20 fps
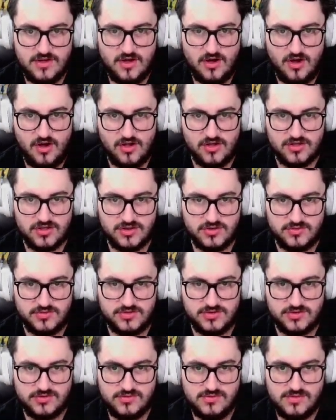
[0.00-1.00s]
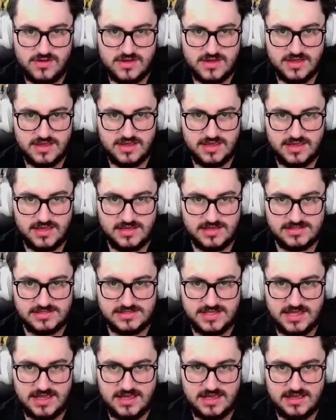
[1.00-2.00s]
All you do is,
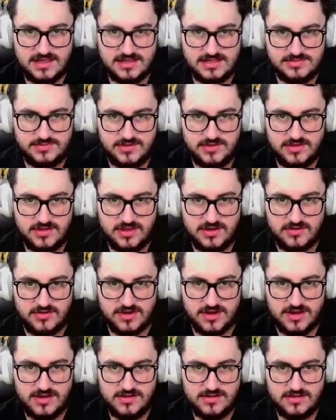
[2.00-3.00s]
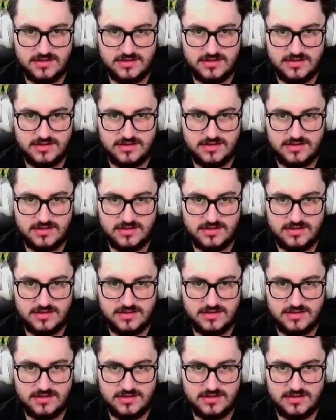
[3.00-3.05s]
let's put it here again.